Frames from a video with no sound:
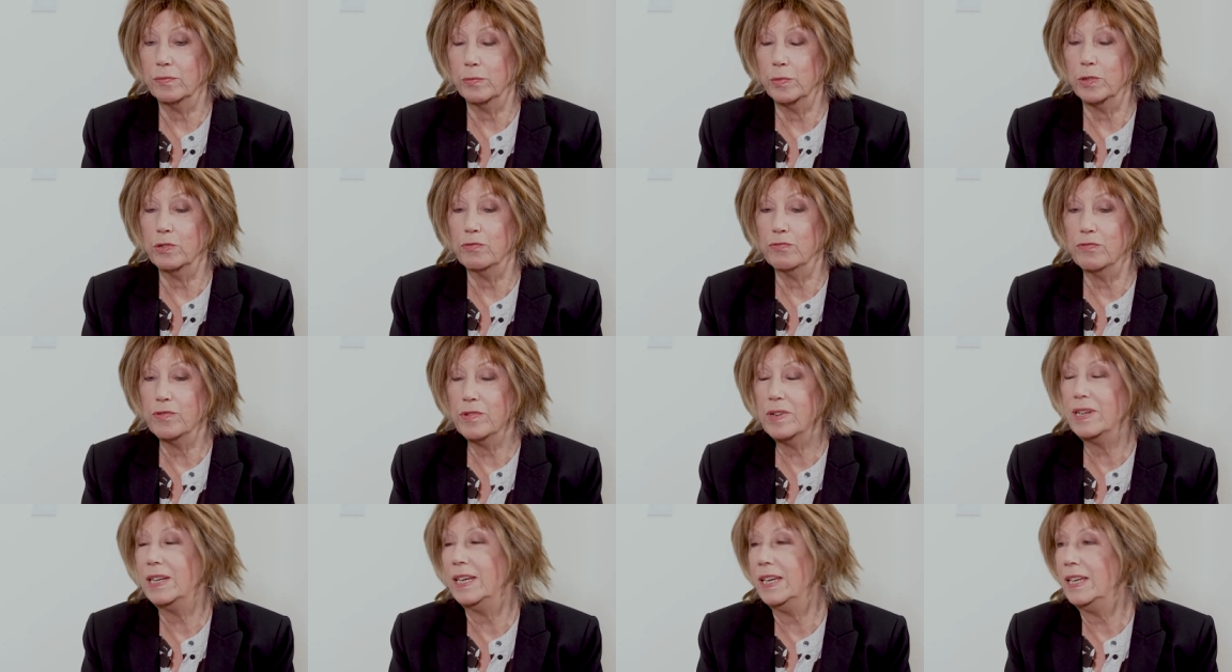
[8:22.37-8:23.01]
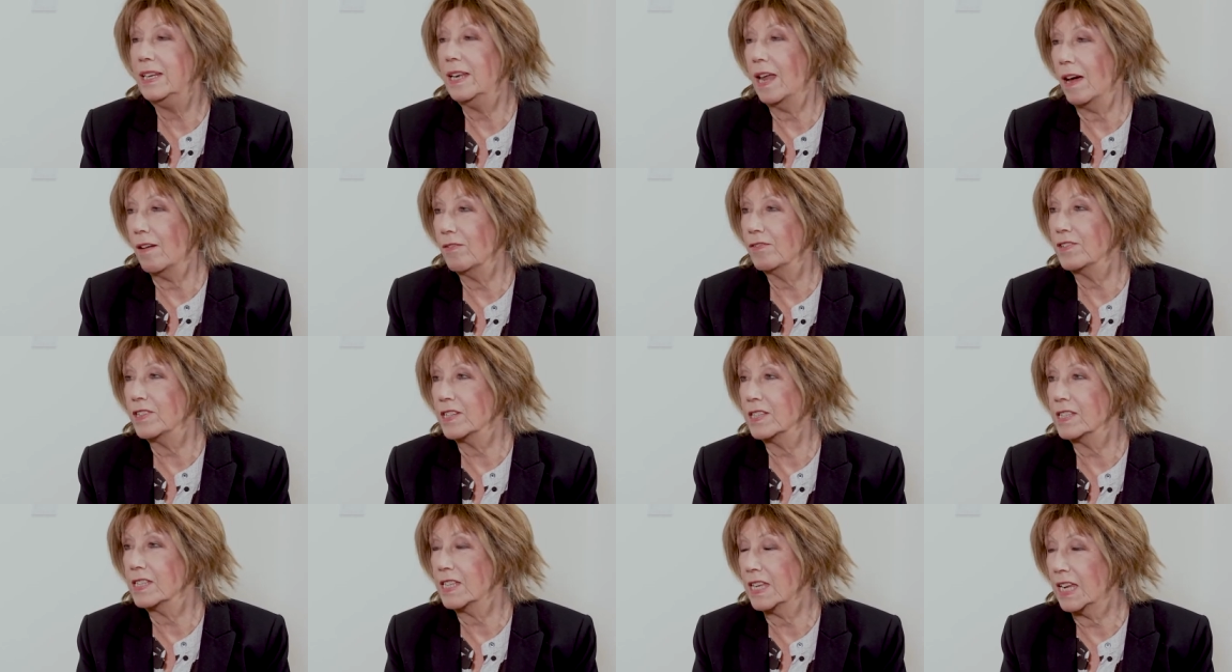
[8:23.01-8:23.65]
would really
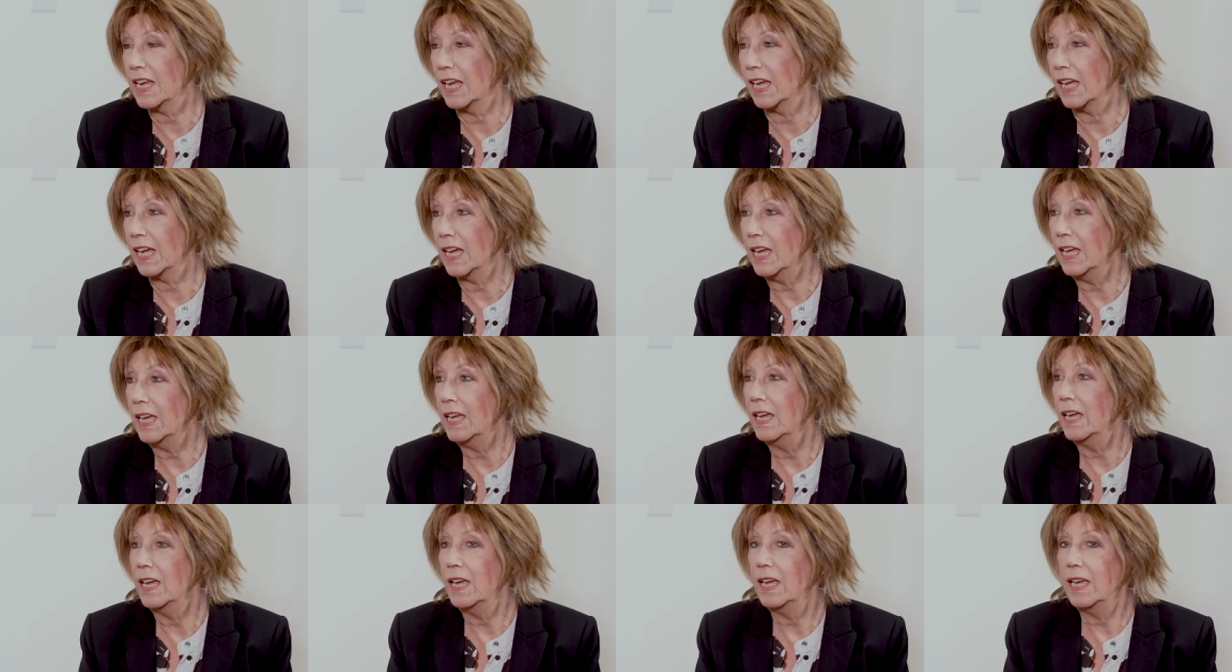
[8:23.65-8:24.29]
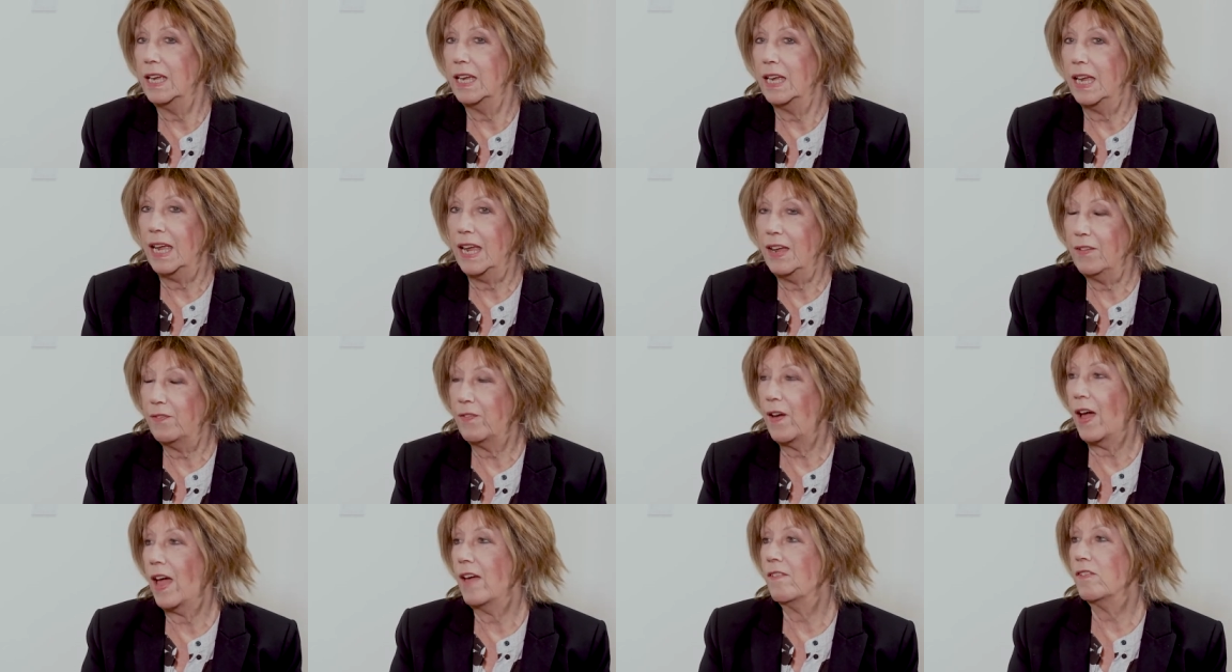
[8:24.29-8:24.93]
love to sing
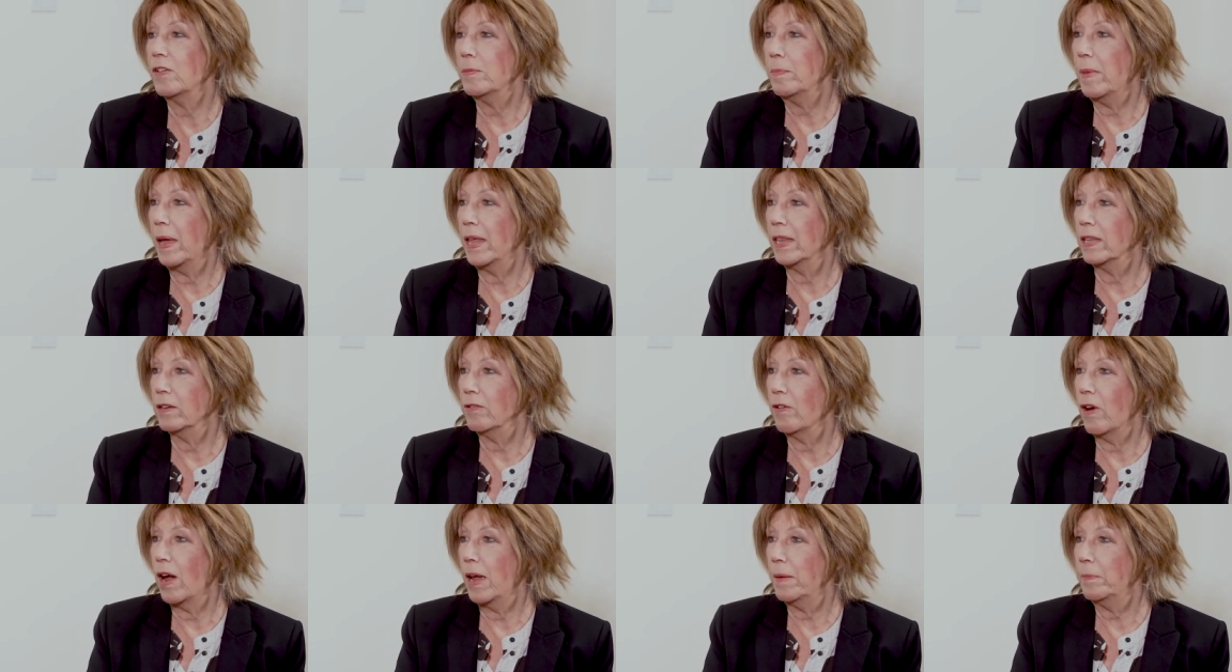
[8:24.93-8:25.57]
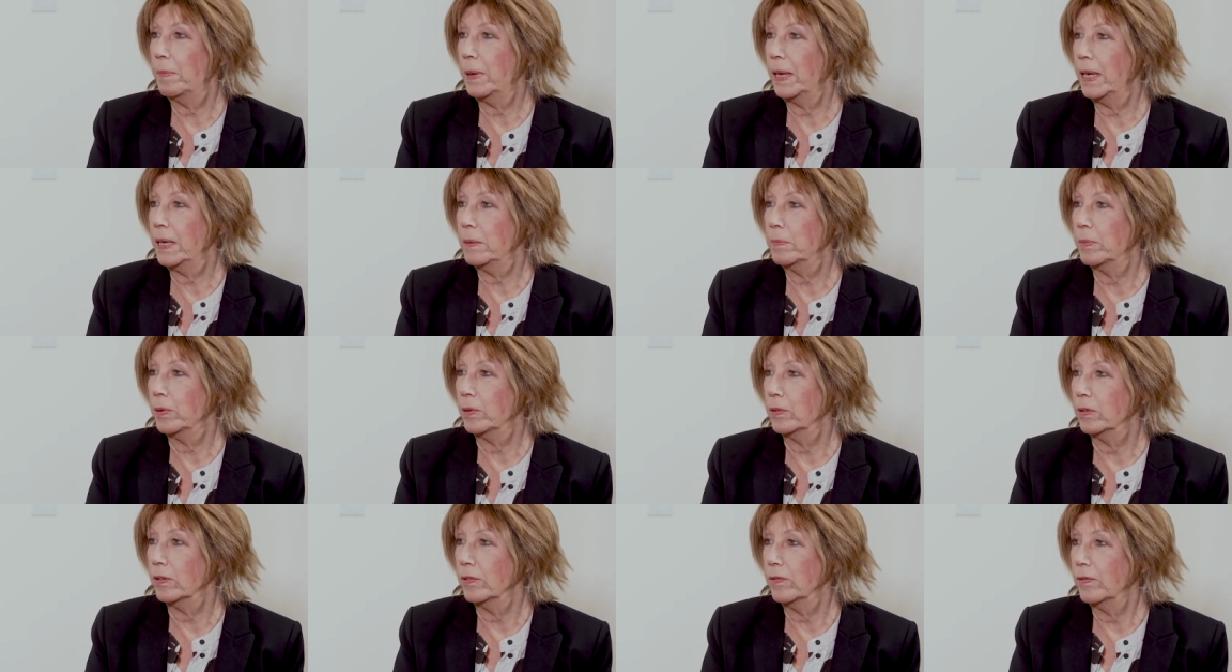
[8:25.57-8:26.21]
if I ever met the right
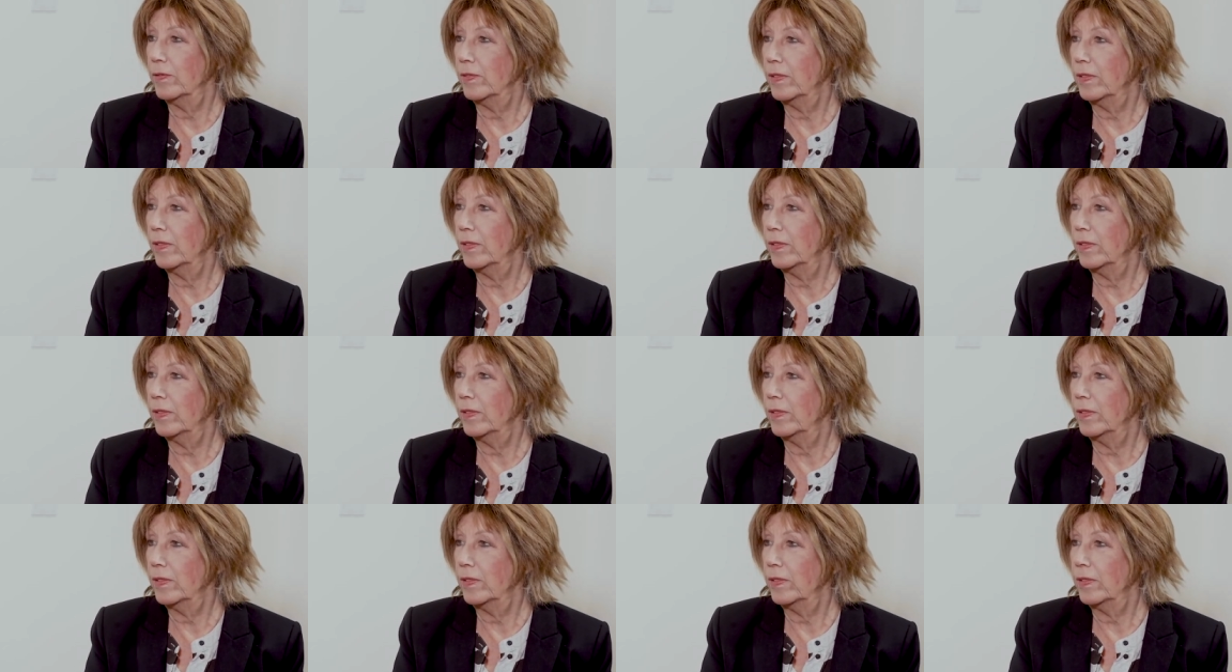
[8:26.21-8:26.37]
people.